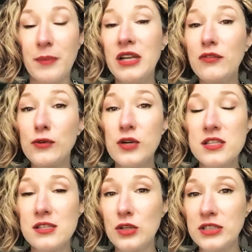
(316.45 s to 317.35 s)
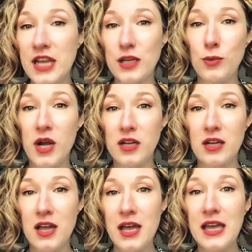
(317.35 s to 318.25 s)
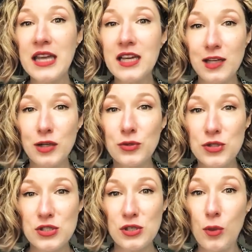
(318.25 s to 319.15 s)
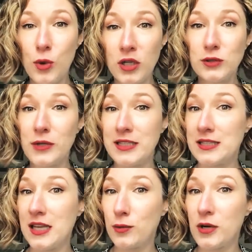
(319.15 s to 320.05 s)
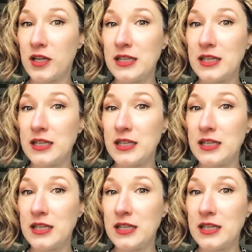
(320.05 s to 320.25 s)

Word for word: I mean, of course, your network includes your worldwide network.